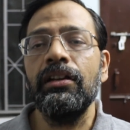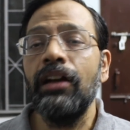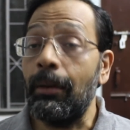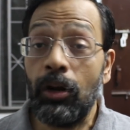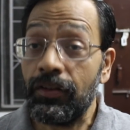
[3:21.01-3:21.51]

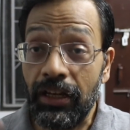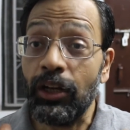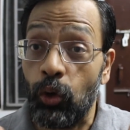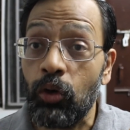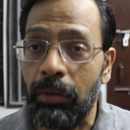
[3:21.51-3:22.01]
I'm not
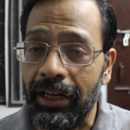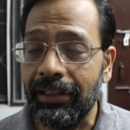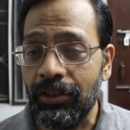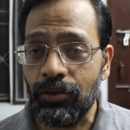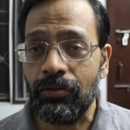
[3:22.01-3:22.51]
saying don't buy a
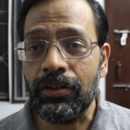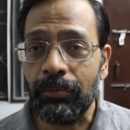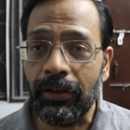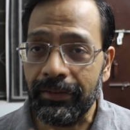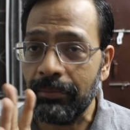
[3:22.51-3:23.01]
health insurance
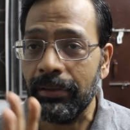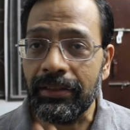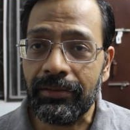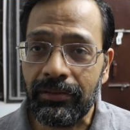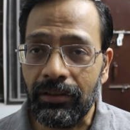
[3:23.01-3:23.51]
policy.
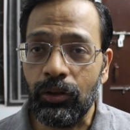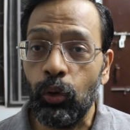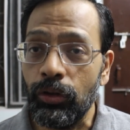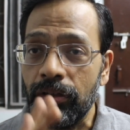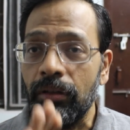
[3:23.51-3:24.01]
Please
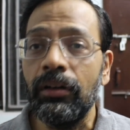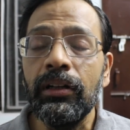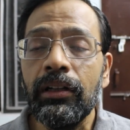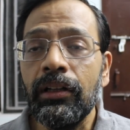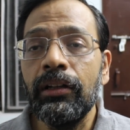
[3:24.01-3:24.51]
don't
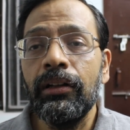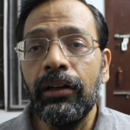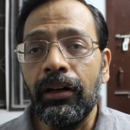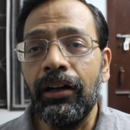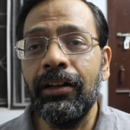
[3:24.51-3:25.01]

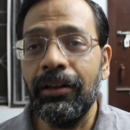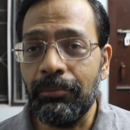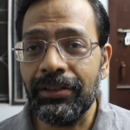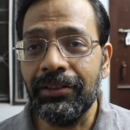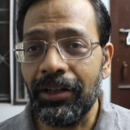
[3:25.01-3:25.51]

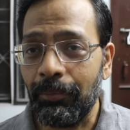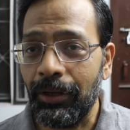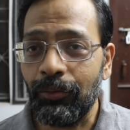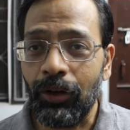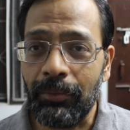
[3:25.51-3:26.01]

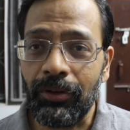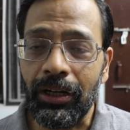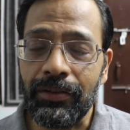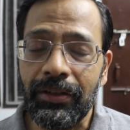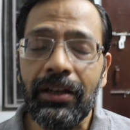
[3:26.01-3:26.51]
misinterpret what I'm
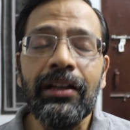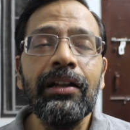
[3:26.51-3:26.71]
trying to say.